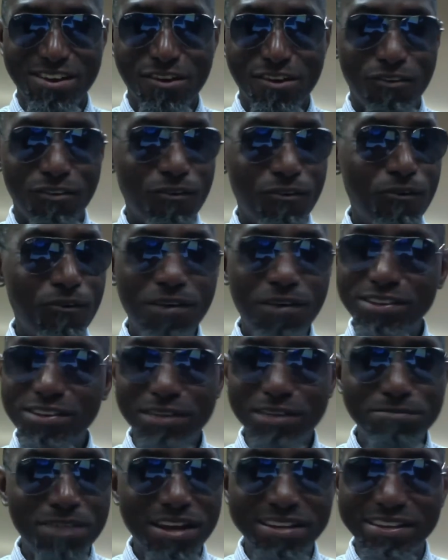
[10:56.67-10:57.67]
What a
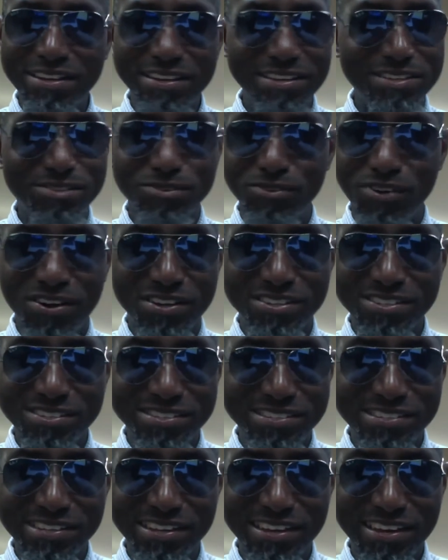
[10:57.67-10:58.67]
battle it was.
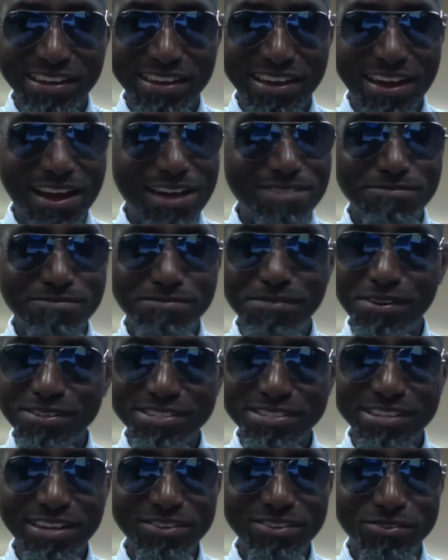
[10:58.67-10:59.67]
I must
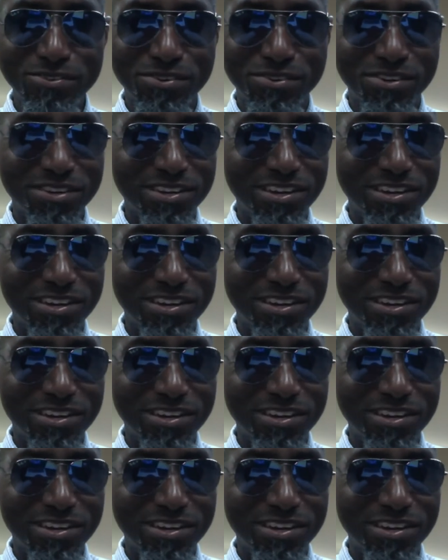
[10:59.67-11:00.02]
tell you.